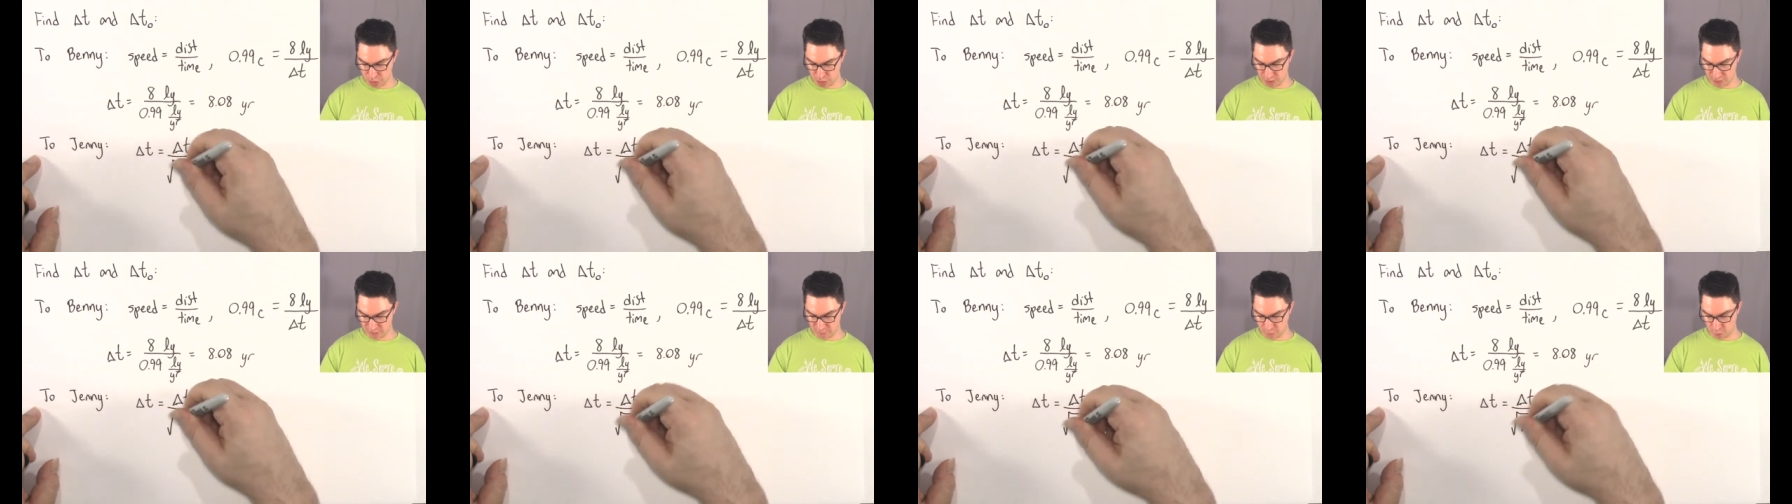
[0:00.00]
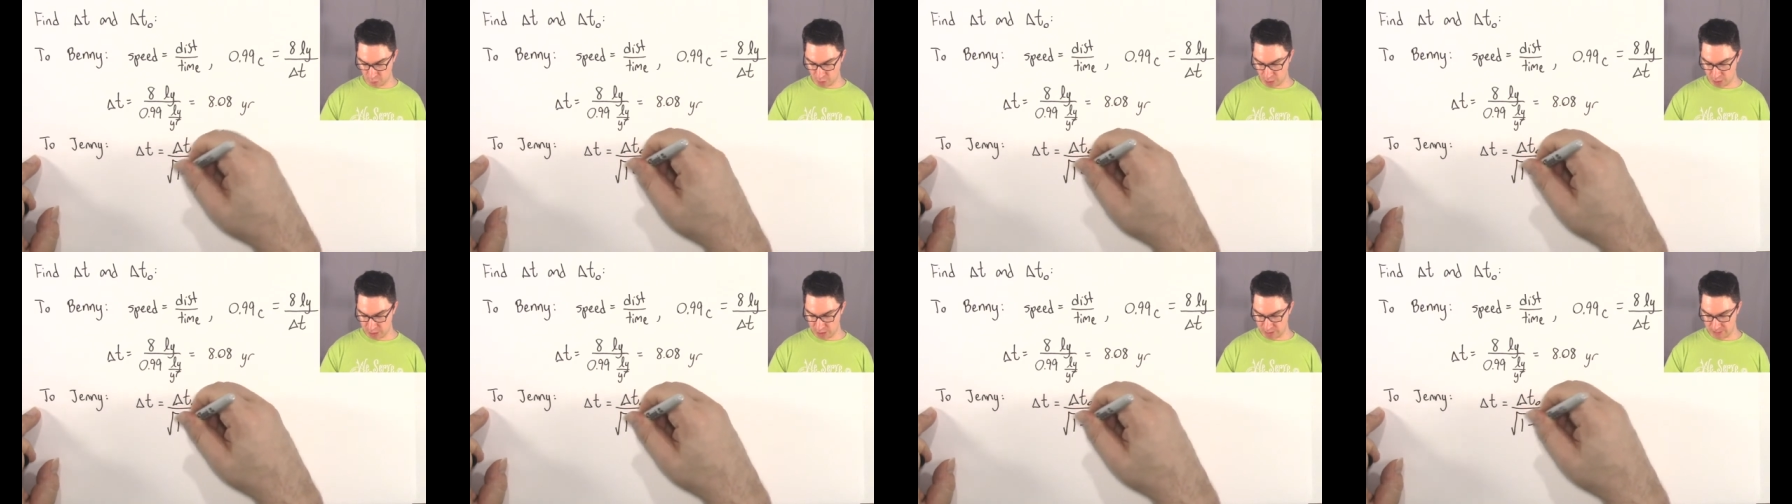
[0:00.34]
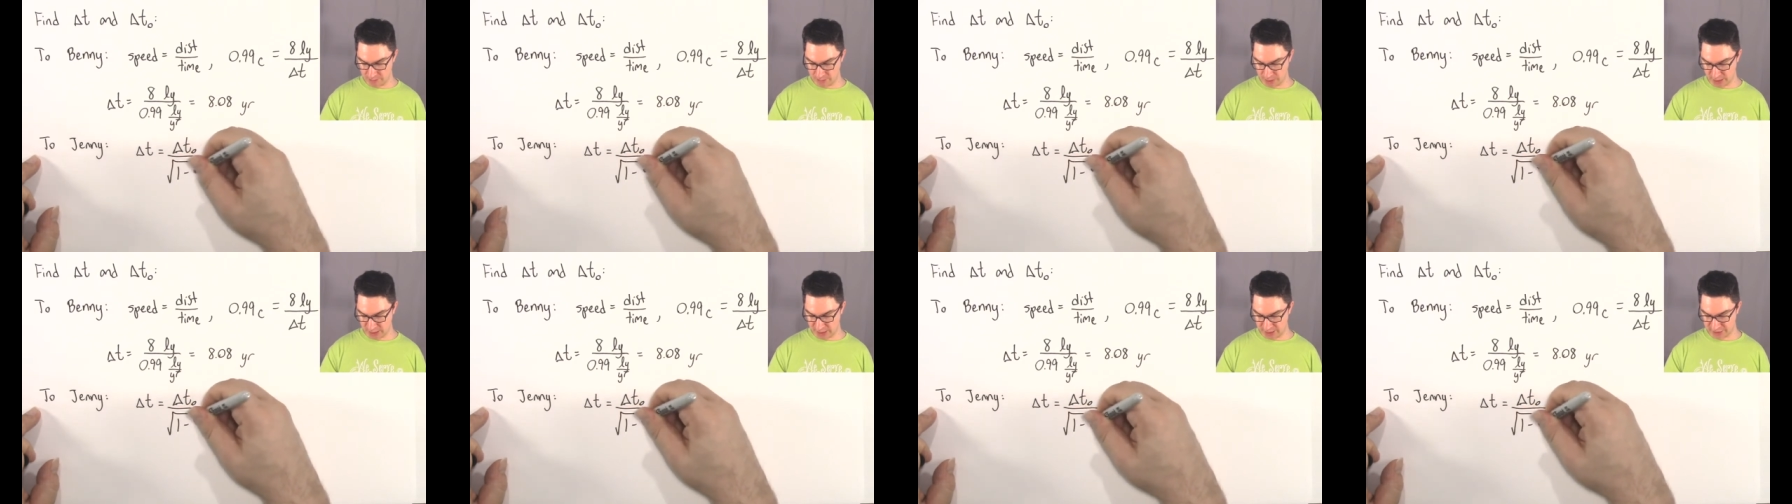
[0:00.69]
of 1
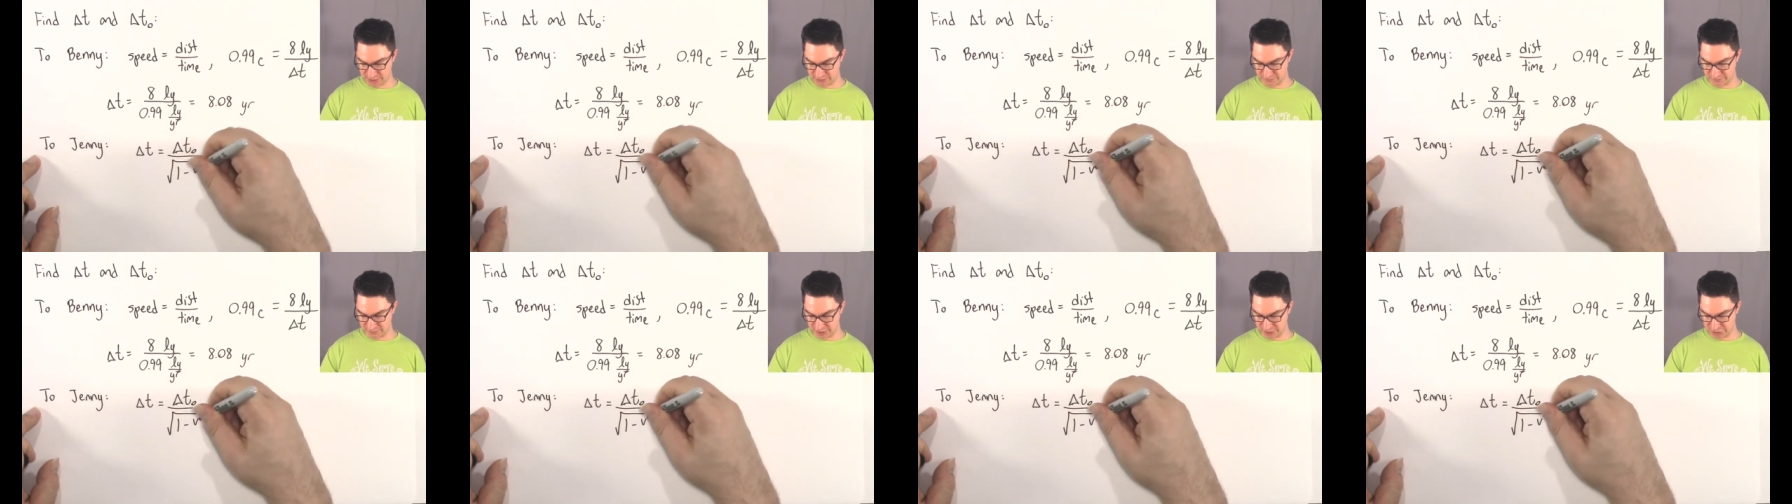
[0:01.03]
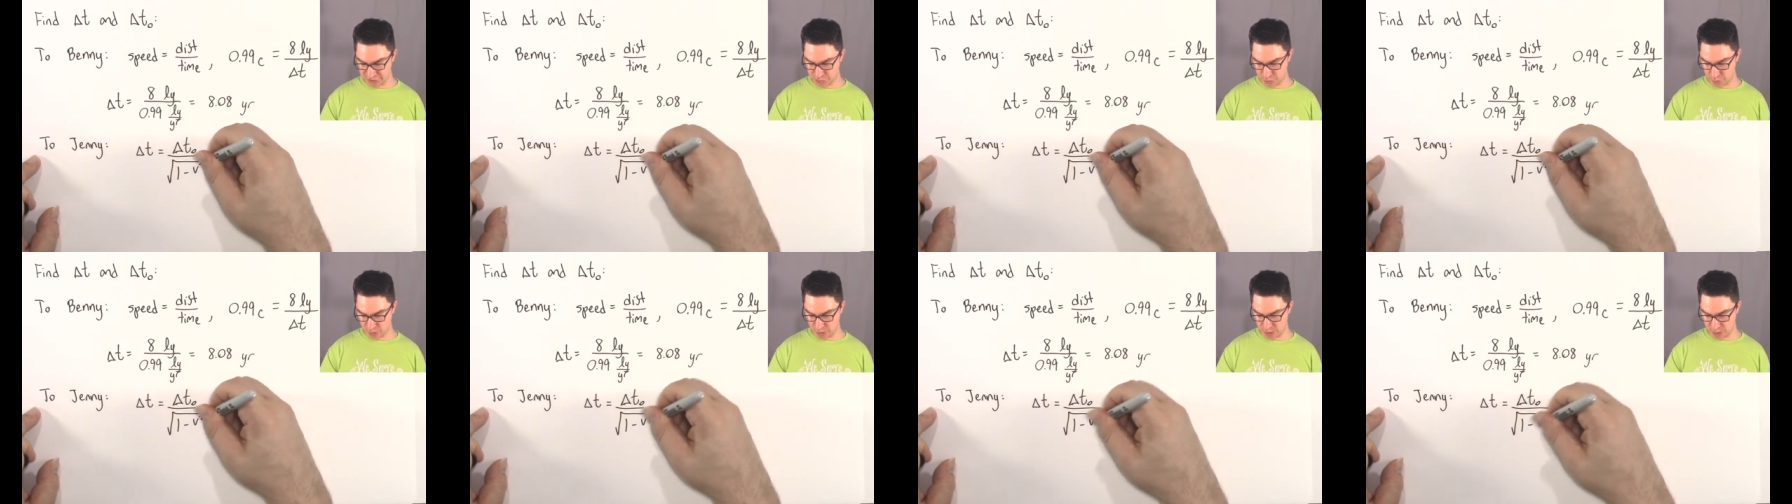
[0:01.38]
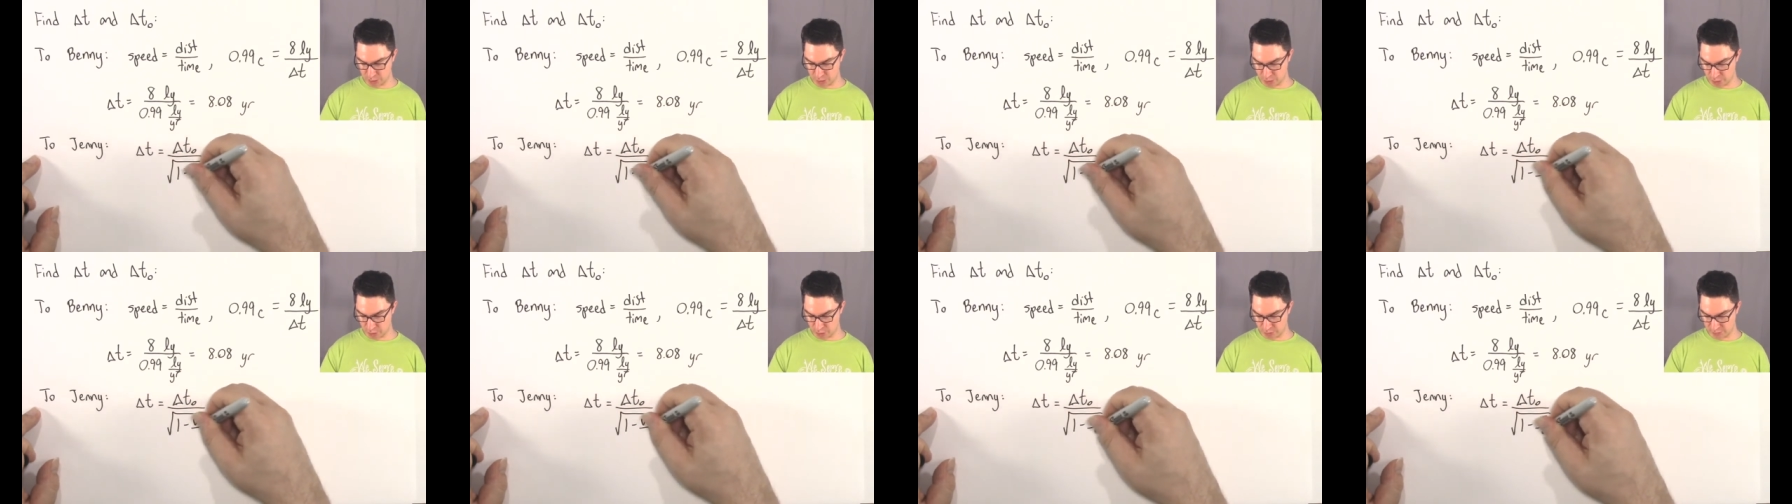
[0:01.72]
minus v
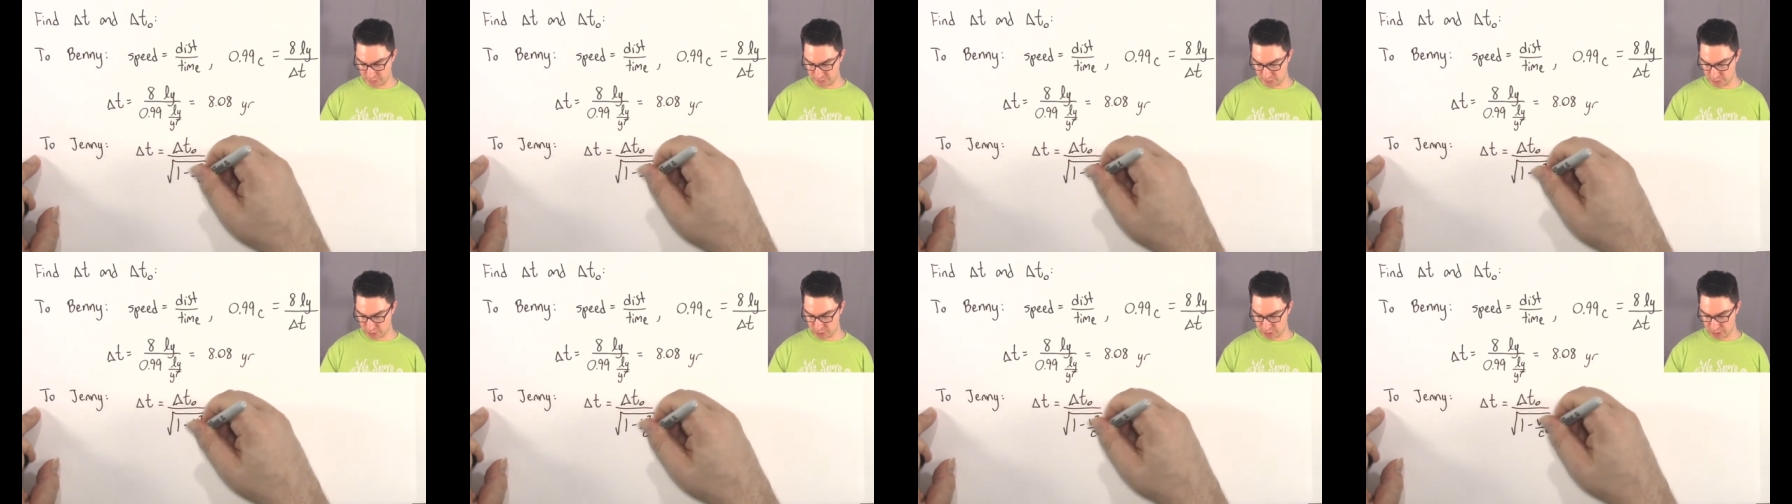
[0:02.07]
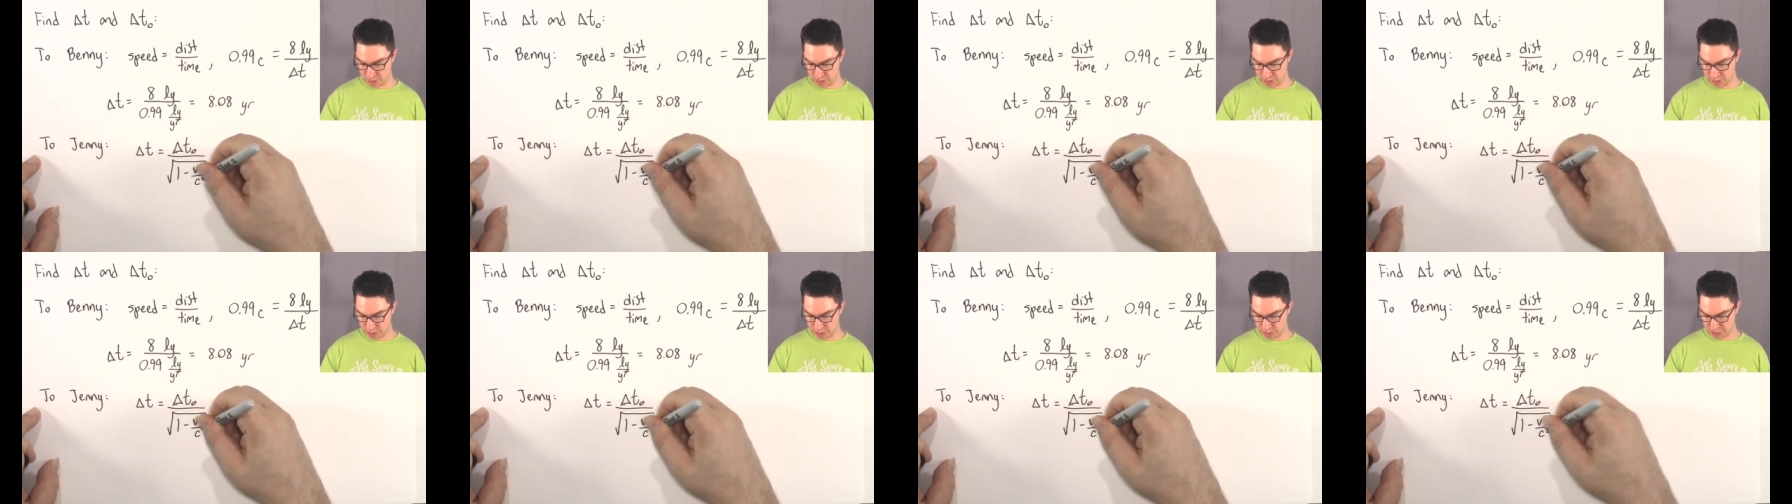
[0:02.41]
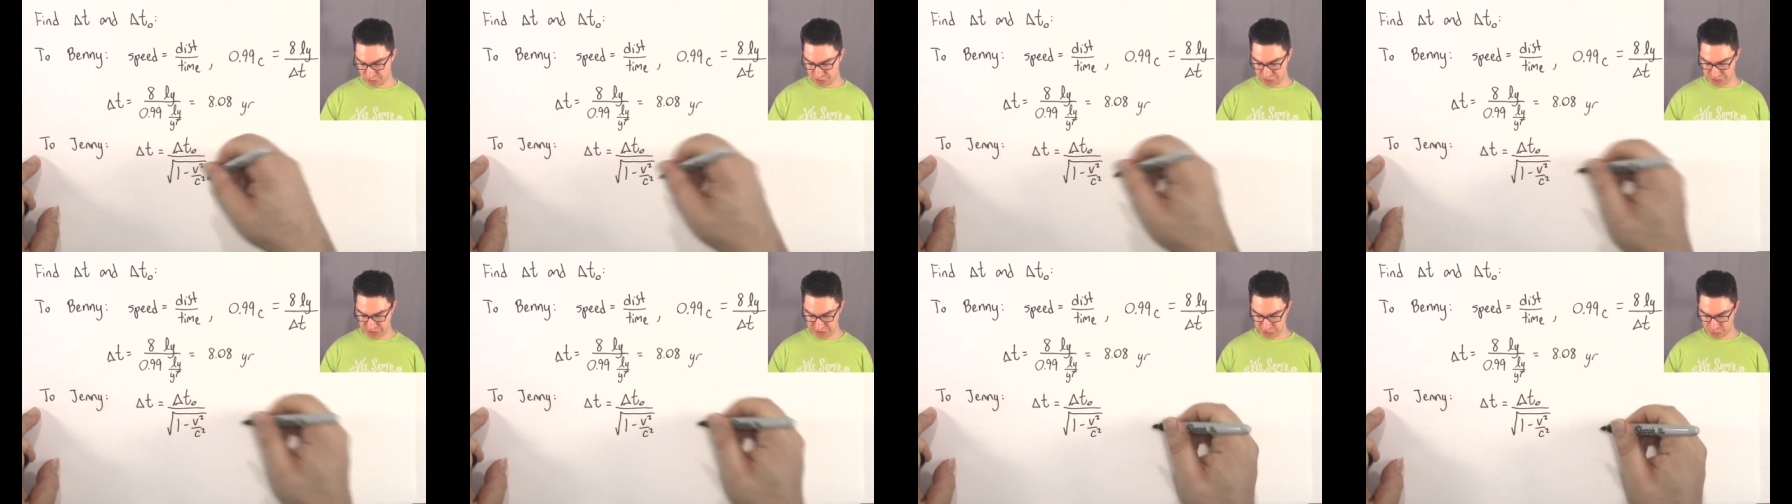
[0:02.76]
squared over
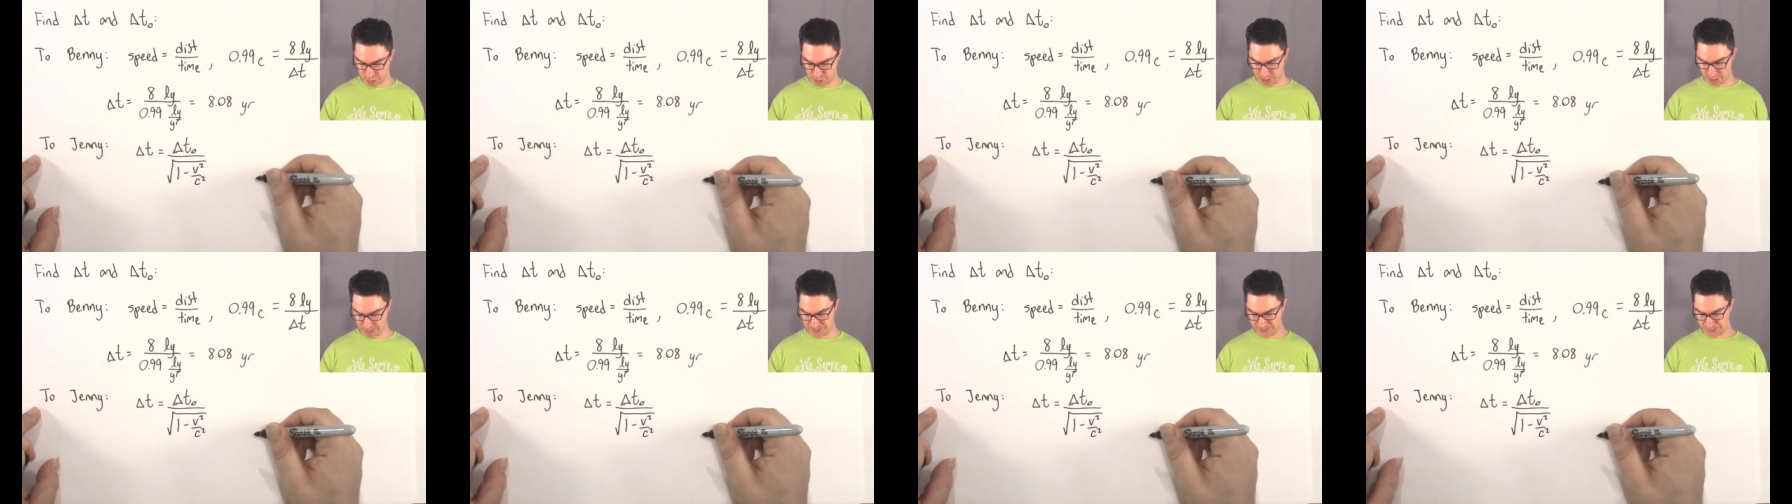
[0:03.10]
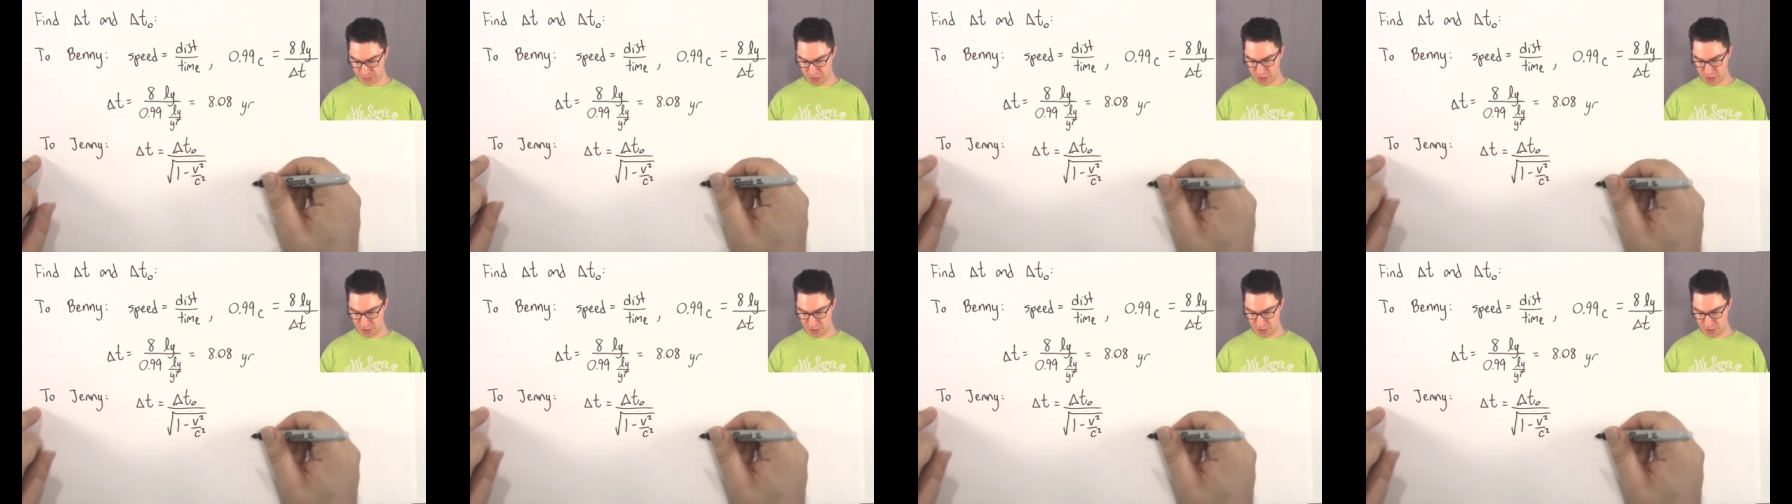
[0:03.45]
c squared.